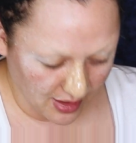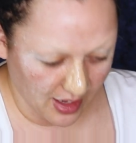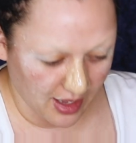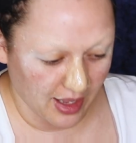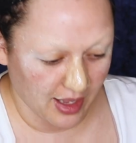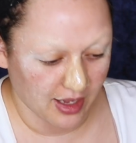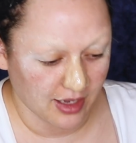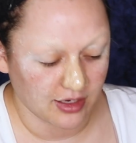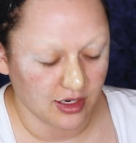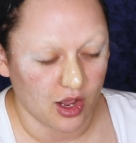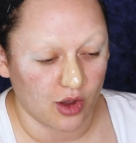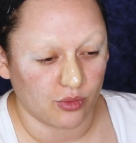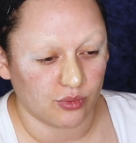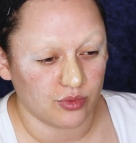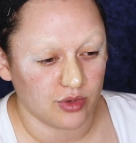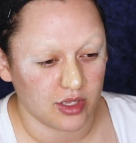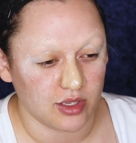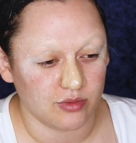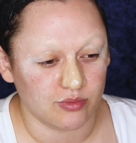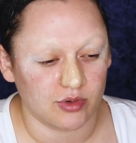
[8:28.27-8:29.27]
And
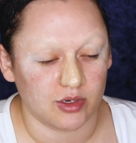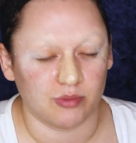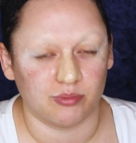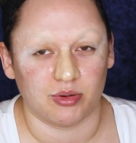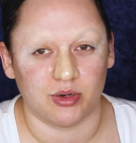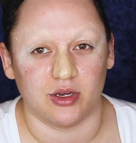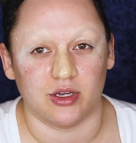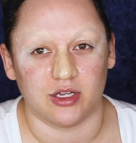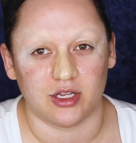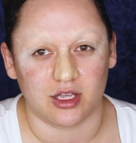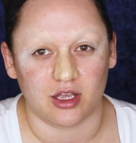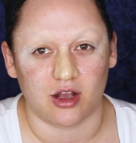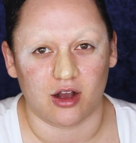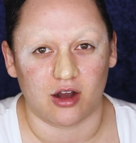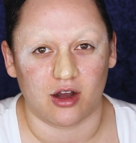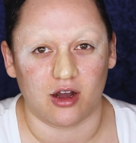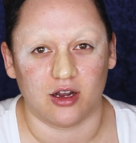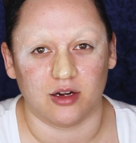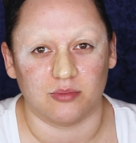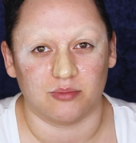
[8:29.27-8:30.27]
we would put it
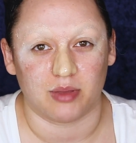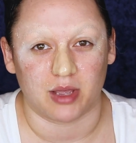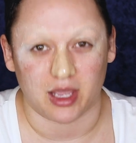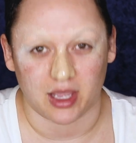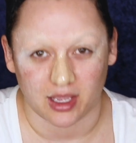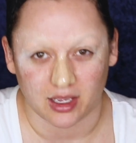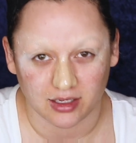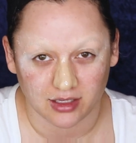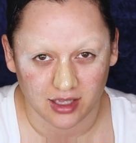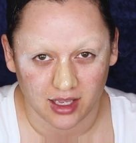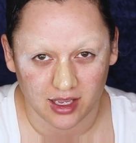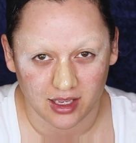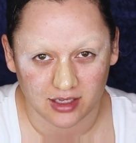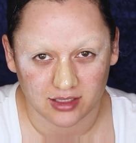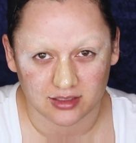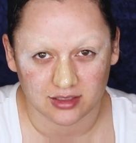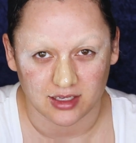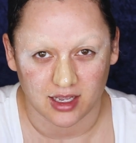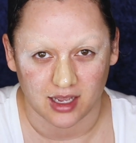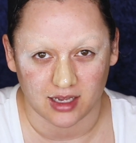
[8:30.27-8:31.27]
on
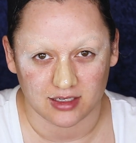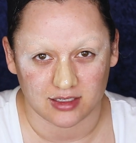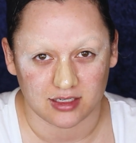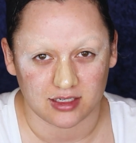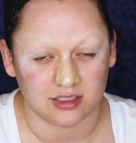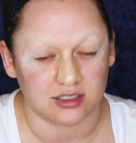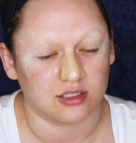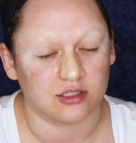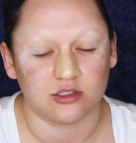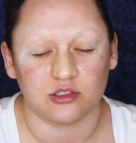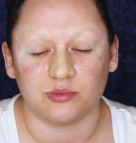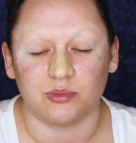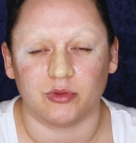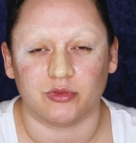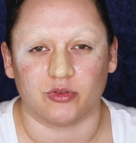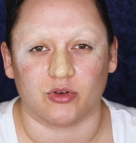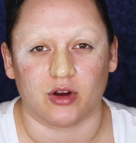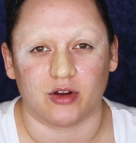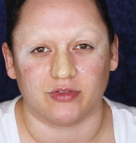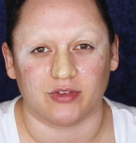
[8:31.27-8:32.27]
pancakes at Denny's. This is
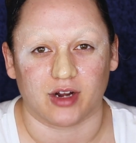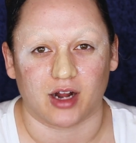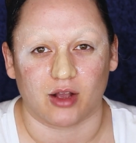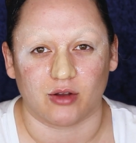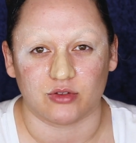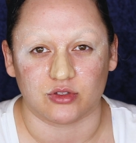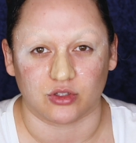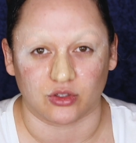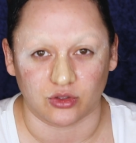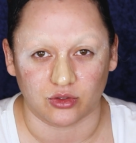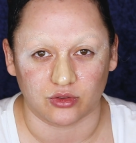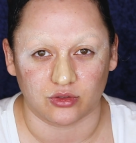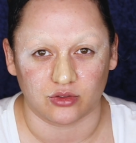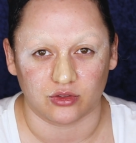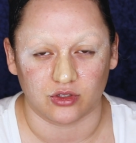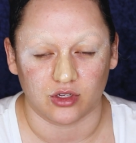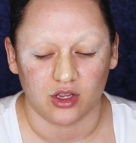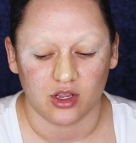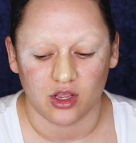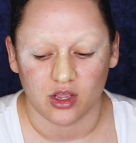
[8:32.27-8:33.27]
before I found out I was
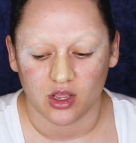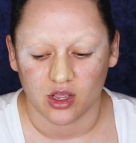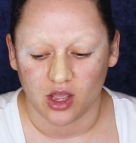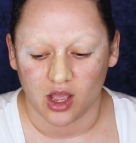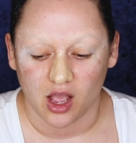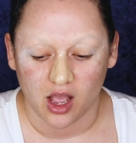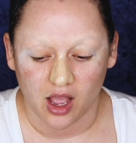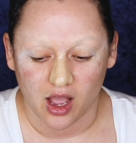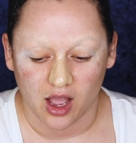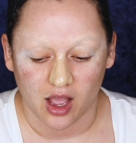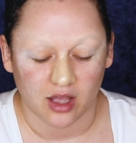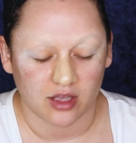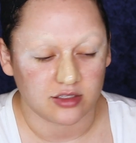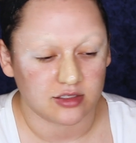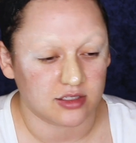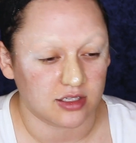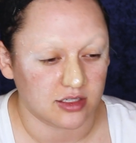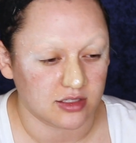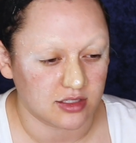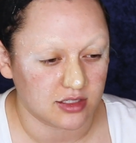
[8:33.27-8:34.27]
gluten
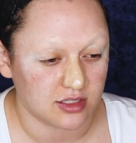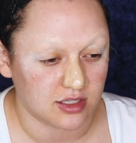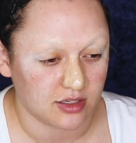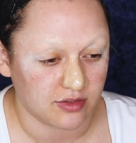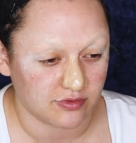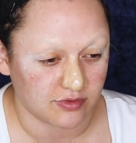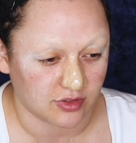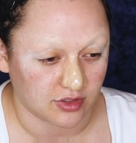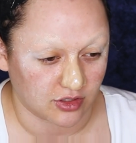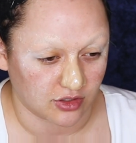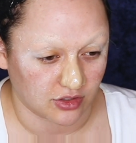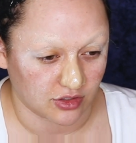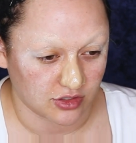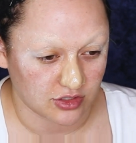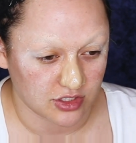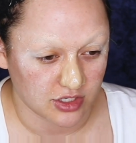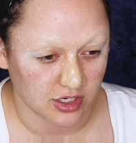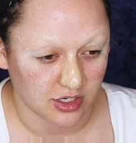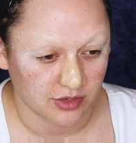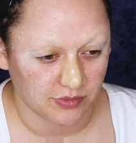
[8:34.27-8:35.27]
sensitive and
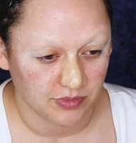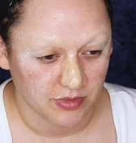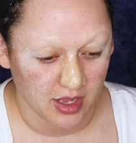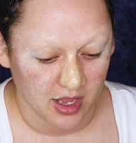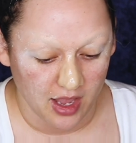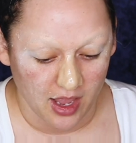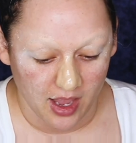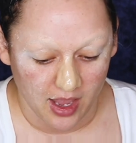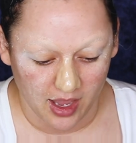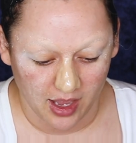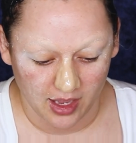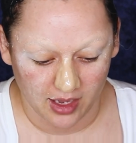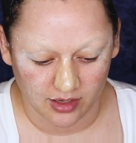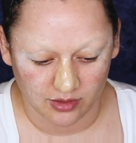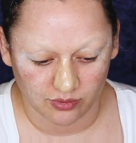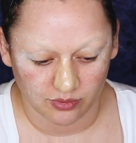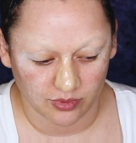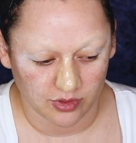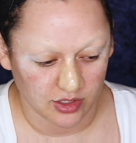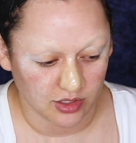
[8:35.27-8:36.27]
allergic,
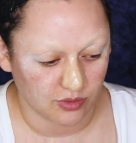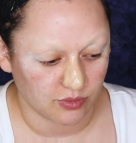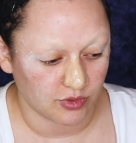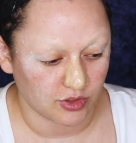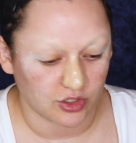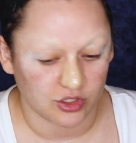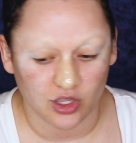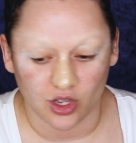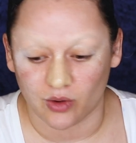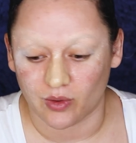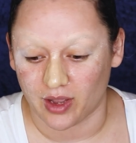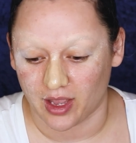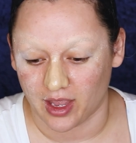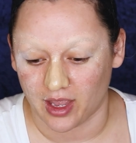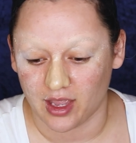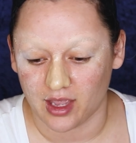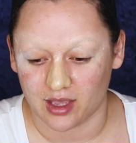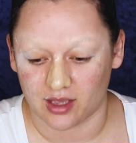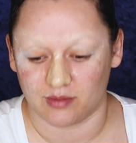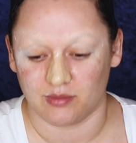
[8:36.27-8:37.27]
and we would go
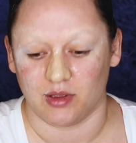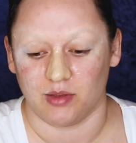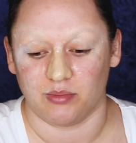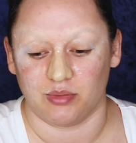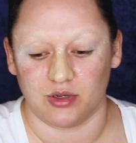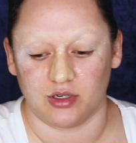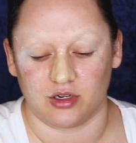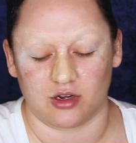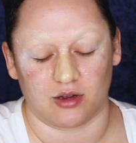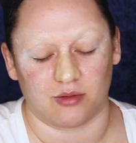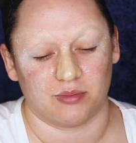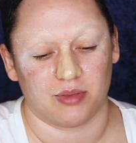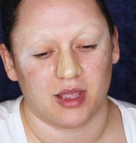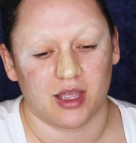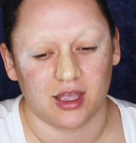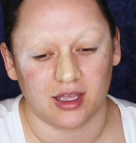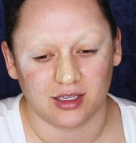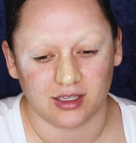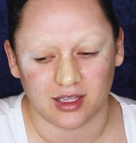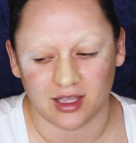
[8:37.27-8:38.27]
ham and put it on
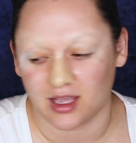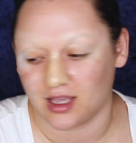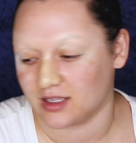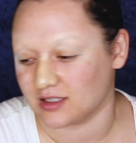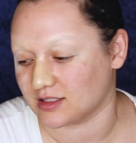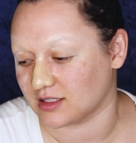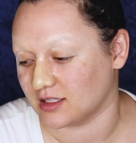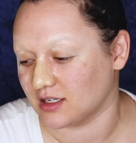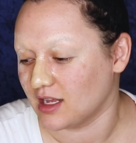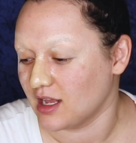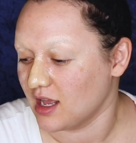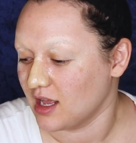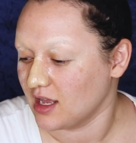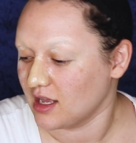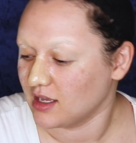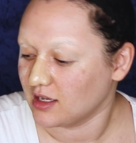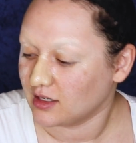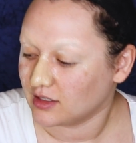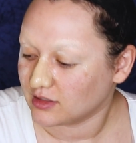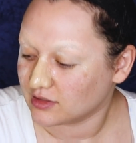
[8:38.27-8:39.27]
pancakes and
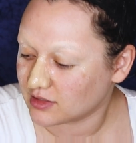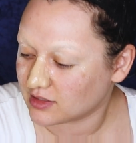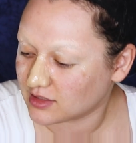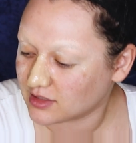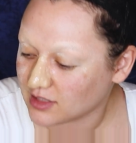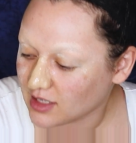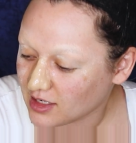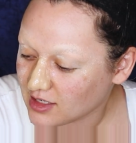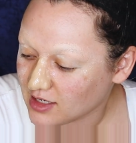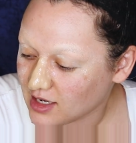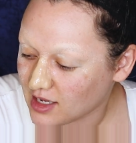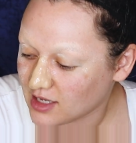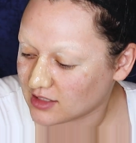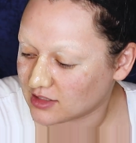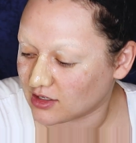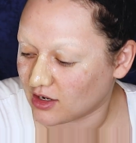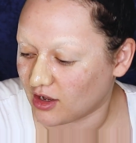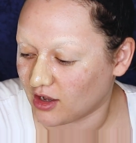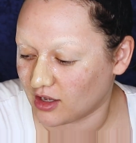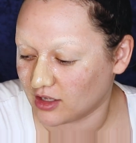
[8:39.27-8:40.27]

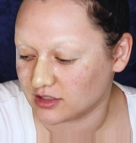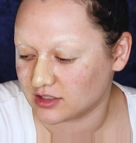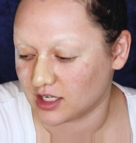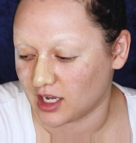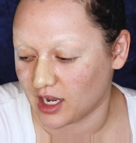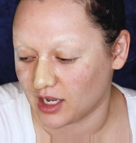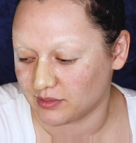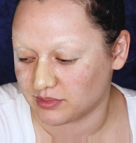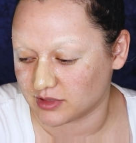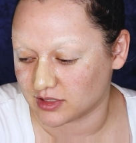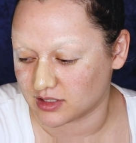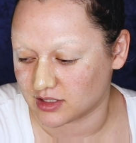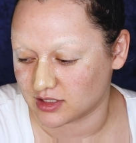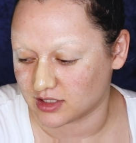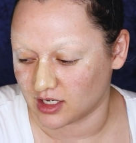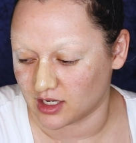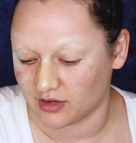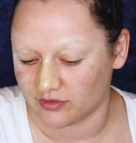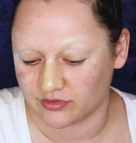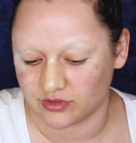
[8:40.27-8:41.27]
sundaes and all types of
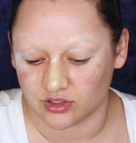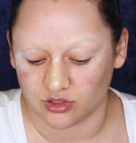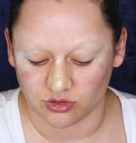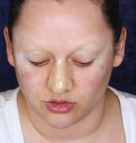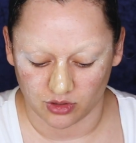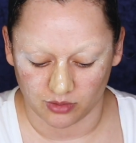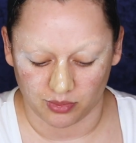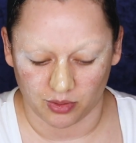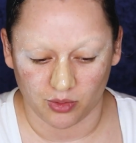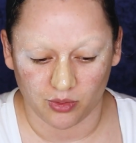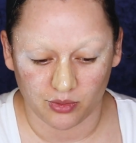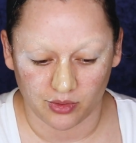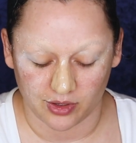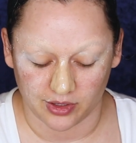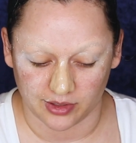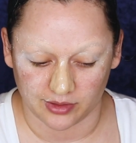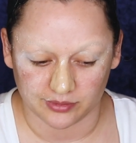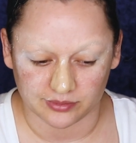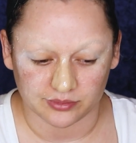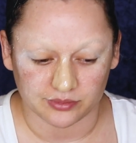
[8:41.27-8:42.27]
stuff, to the
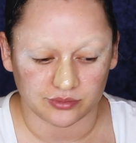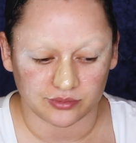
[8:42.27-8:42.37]
point